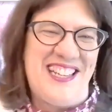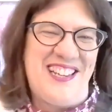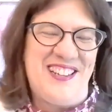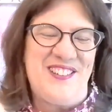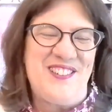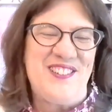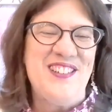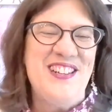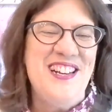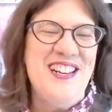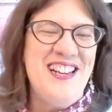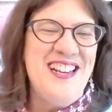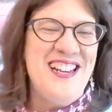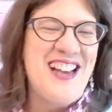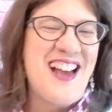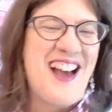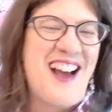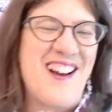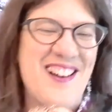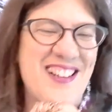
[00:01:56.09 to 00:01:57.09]
So
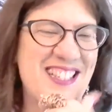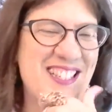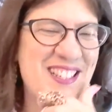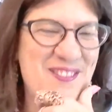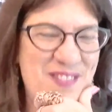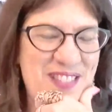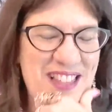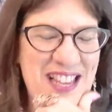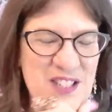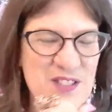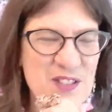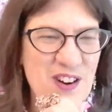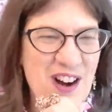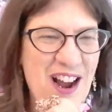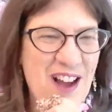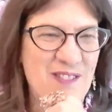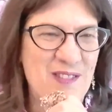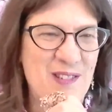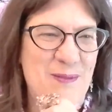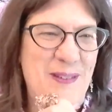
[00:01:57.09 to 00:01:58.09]
awesome. Thanks
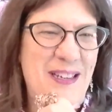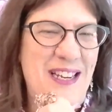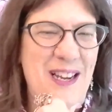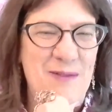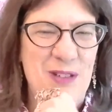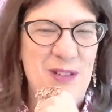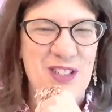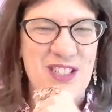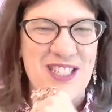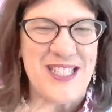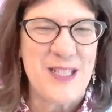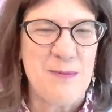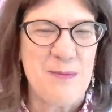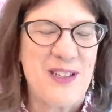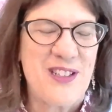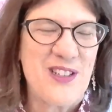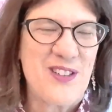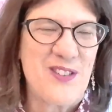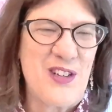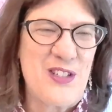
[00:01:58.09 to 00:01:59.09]
for having me. I'm Christy
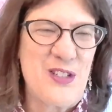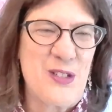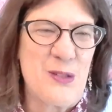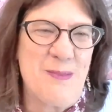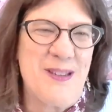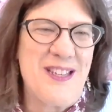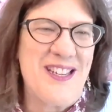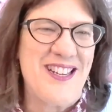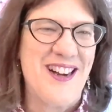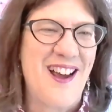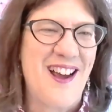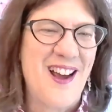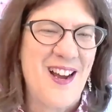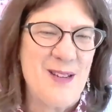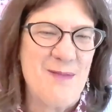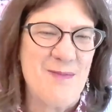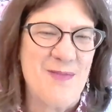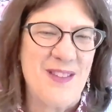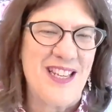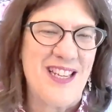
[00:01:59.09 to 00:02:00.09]
Belt Grossman.
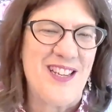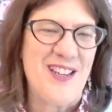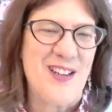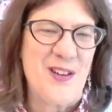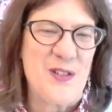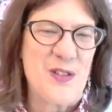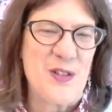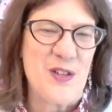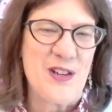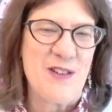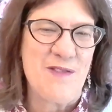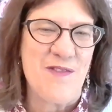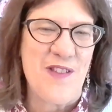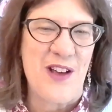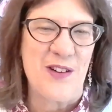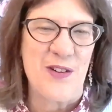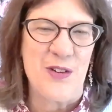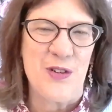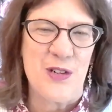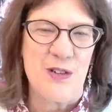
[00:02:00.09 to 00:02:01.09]
I am the owner and
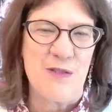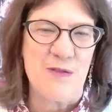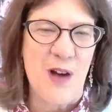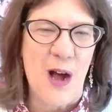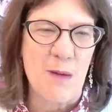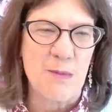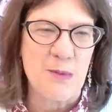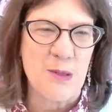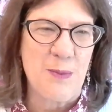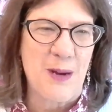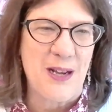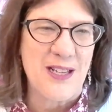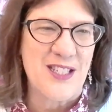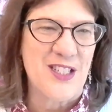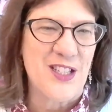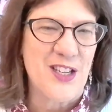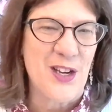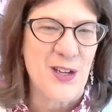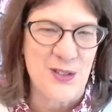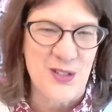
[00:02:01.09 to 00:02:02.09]
founder of
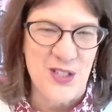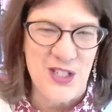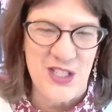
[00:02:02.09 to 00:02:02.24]
OpsBoss